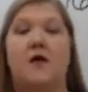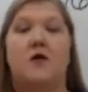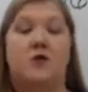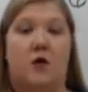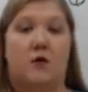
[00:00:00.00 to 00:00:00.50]

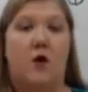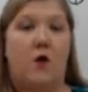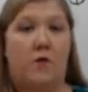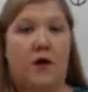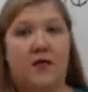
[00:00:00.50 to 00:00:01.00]
so
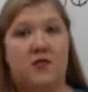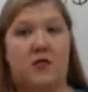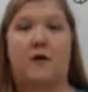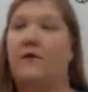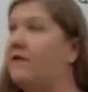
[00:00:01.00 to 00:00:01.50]
we're going to
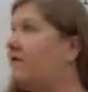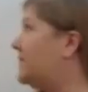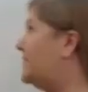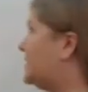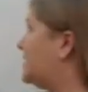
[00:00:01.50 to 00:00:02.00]
start with
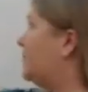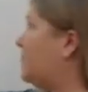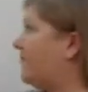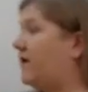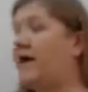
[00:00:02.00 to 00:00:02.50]
this example
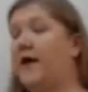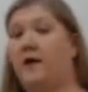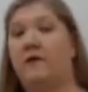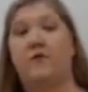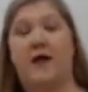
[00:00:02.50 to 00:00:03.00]
over
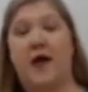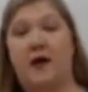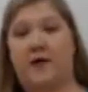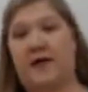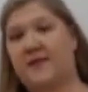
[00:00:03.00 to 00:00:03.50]
here,
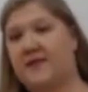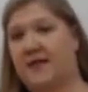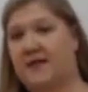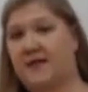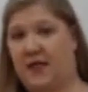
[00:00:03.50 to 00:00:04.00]

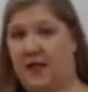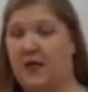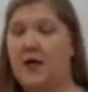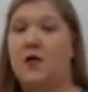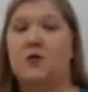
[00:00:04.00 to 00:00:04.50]
316.
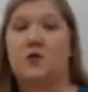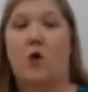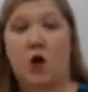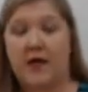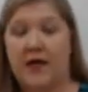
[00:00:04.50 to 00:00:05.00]
So
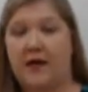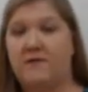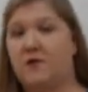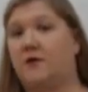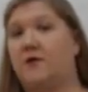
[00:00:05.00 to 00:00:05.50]
all I have
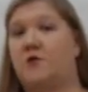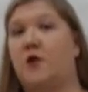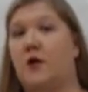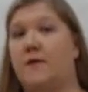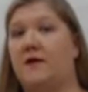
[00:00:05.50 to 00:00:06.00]
to do to
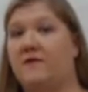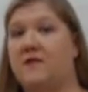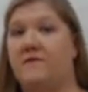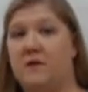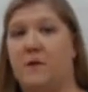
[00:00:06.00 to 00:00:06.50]
determine if it's
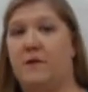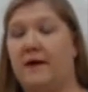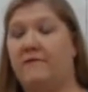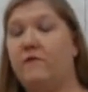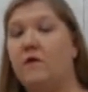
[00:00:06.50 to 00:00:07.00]
divisible
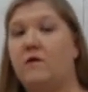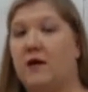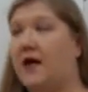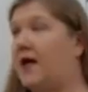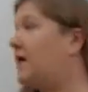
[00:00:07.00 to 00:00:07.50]
by 4 or not